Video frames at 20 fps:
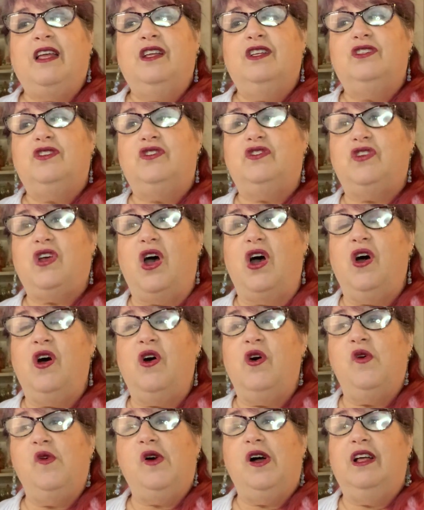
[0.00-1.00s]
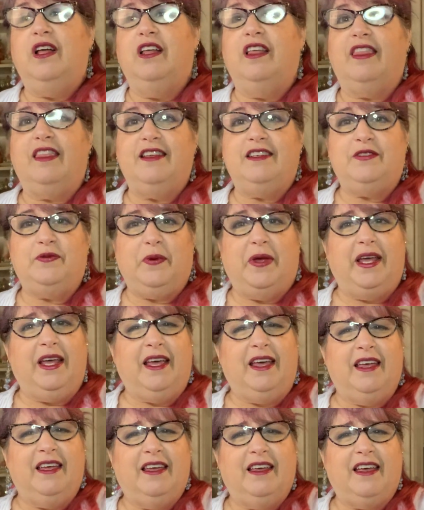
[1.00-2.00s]
So this week
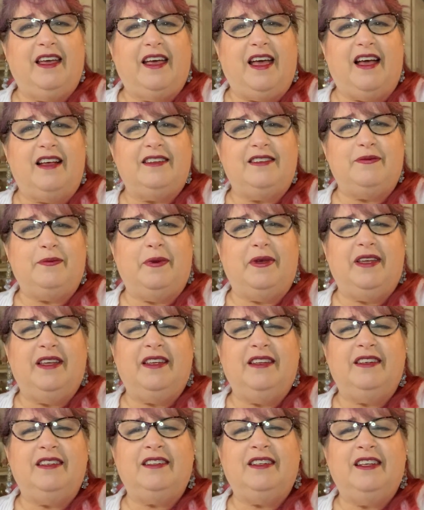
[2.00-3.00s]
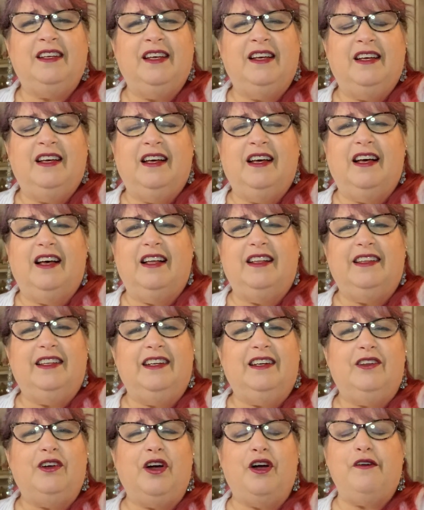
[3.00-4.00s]
has been a
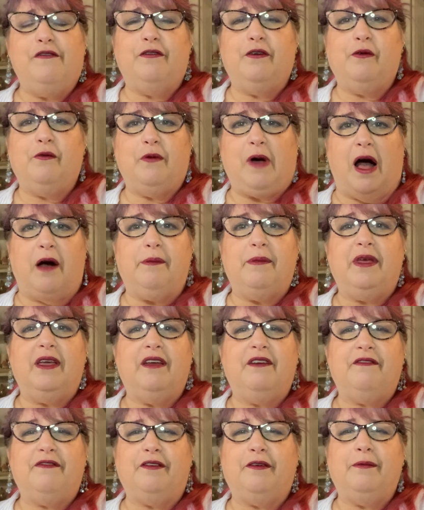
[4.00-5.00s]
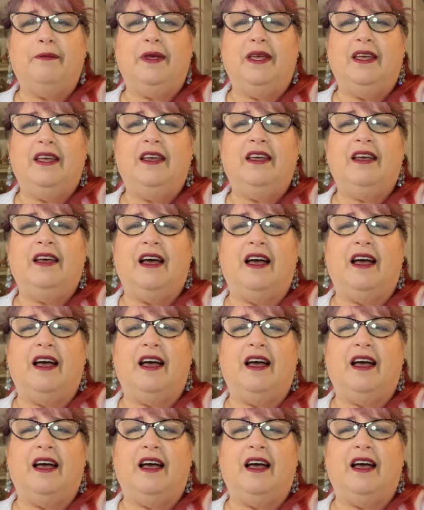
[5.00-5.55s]
little overwhelming for me.